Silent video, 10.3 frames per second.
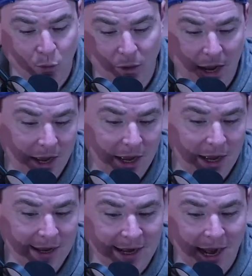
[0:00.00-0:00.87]

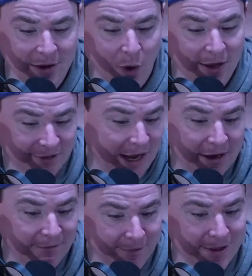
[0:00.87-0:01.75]
Uh, it kind of was
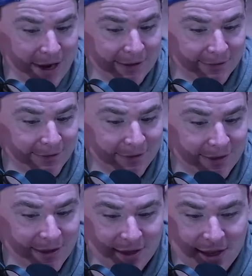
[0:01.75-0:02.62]
again for the next
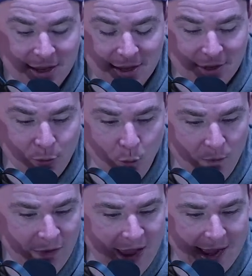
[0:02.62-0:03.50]

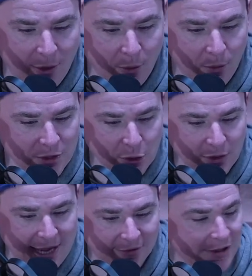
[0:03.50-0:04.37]
thou two
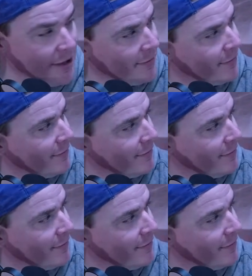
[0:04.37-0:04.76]
thousand years.